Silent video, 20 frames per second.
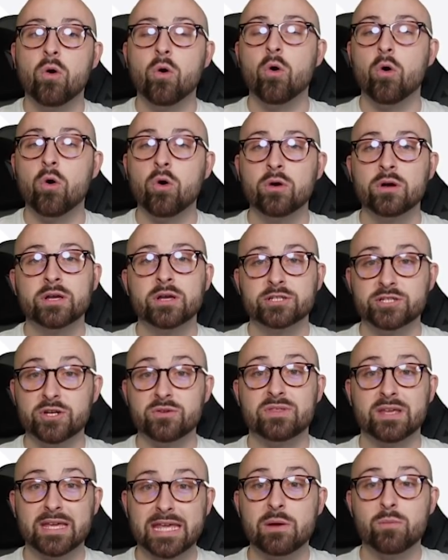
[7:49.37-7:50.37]
Or do
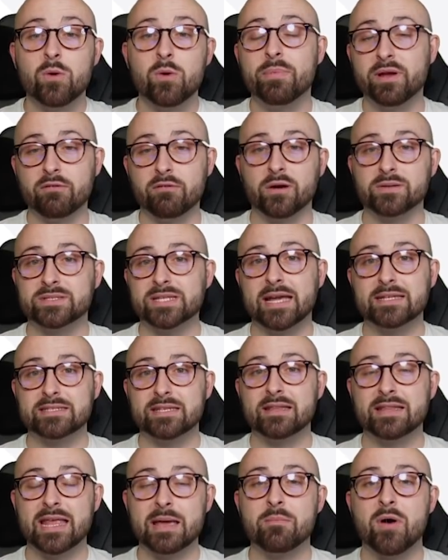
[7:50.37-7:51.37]
you think he will be
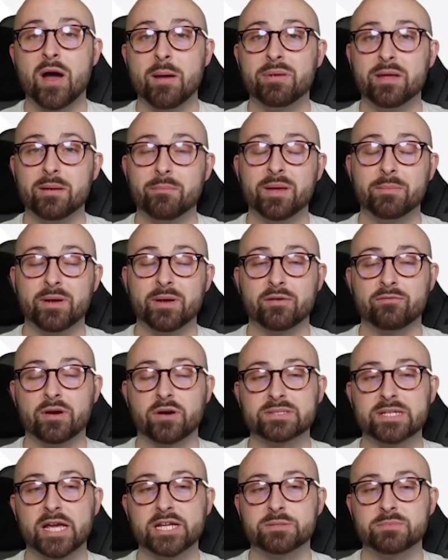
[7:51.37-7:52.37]
rotating? There might be a big bit of
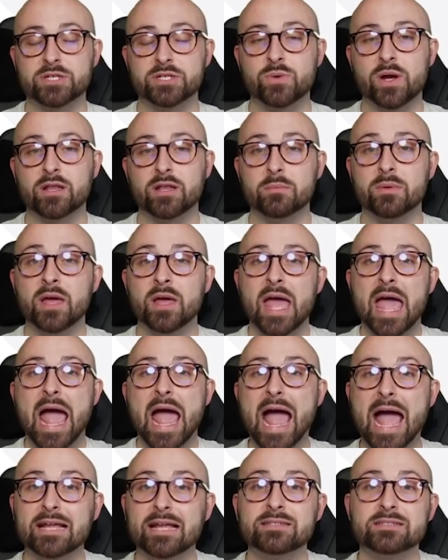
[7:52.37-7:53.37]
rotation between them.
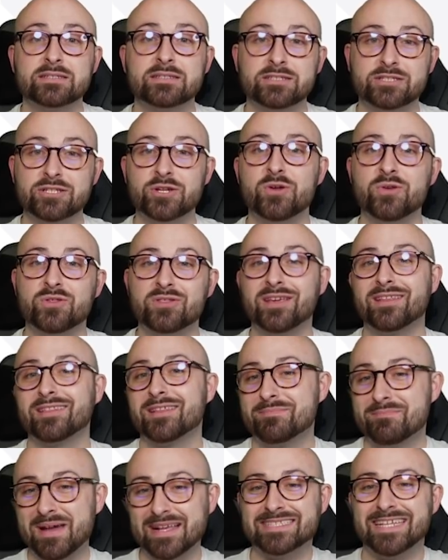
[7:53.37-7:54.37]
And do you think
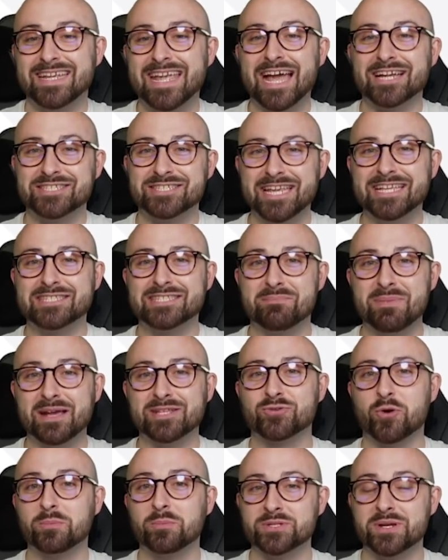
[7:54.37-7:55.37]
that Matty Cash is the
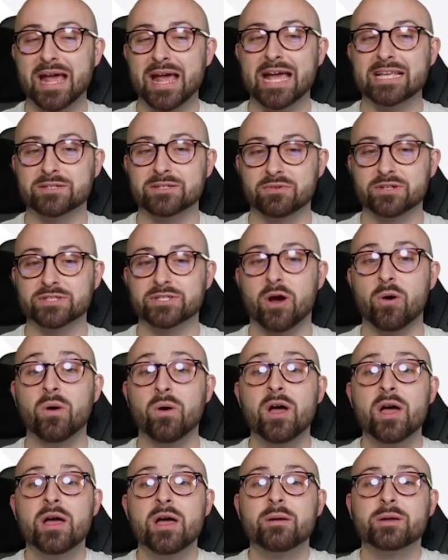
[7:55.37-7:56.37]
better option as a
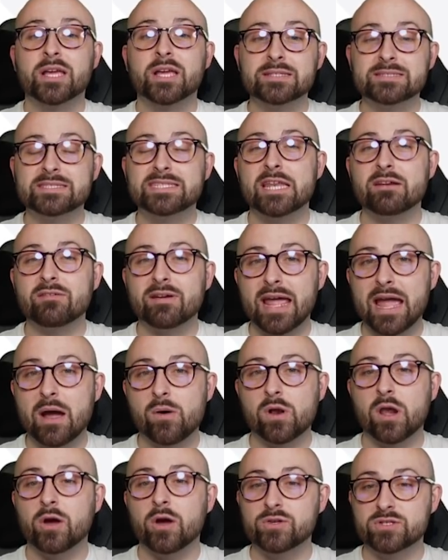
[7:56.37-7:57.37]
result? Considering
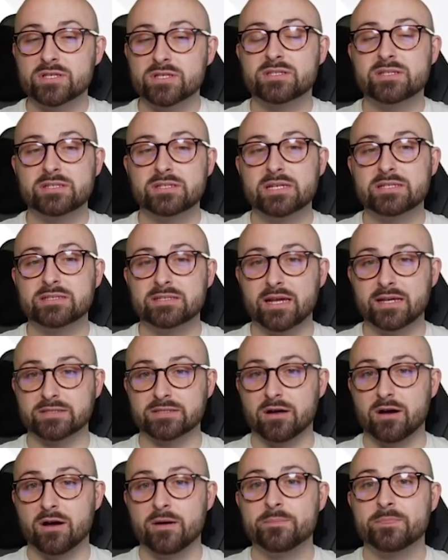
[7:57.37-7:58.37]
how close the
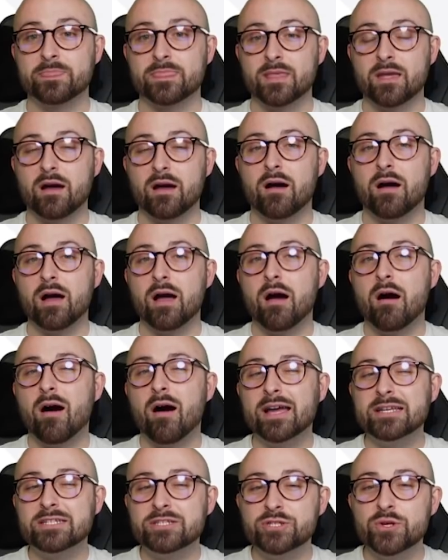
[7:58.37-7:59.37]
statistics are,
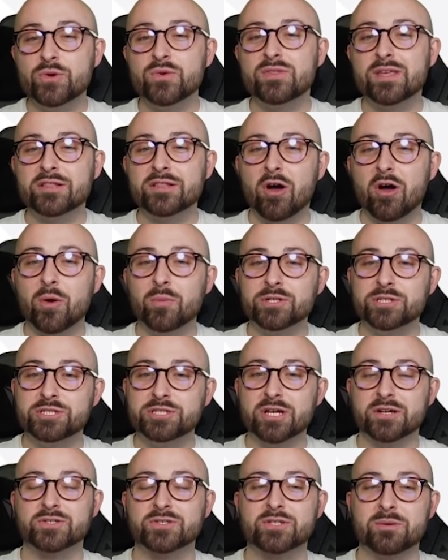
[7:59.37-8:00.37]
I do think that I would
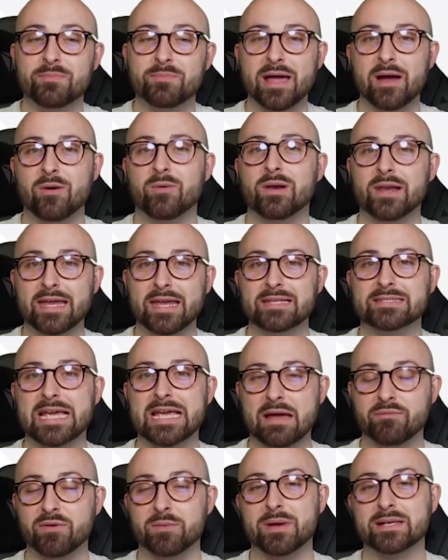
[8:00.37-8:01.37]
just about lean
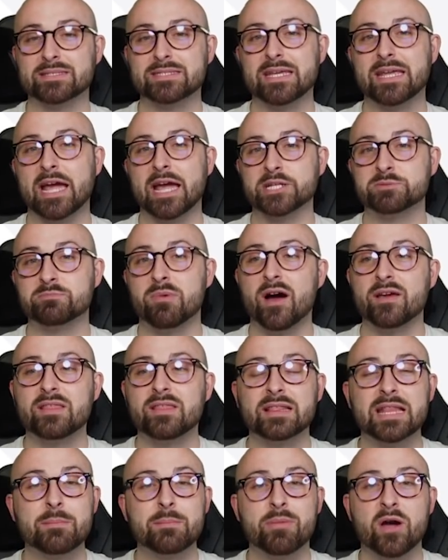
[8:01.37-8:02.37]
to having Matty Cash, but I
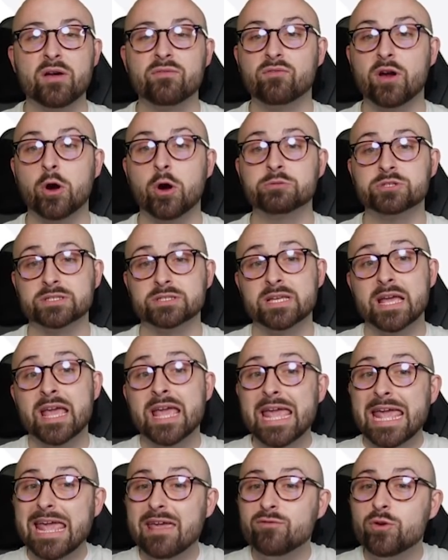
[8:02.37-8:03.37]
think they're both great options.
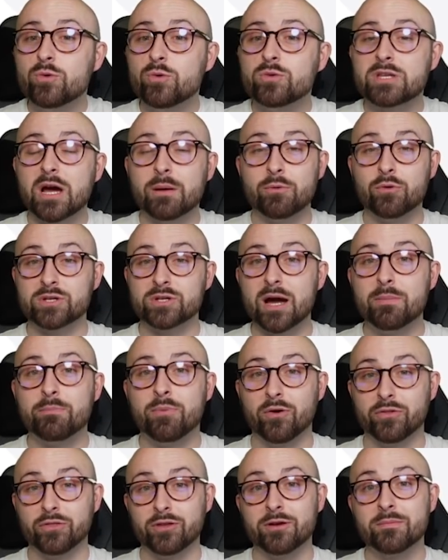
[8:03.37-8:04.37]
If you doubled
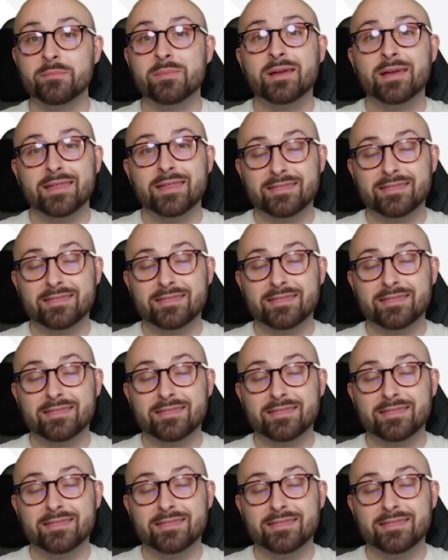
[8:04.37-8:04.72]
up on them,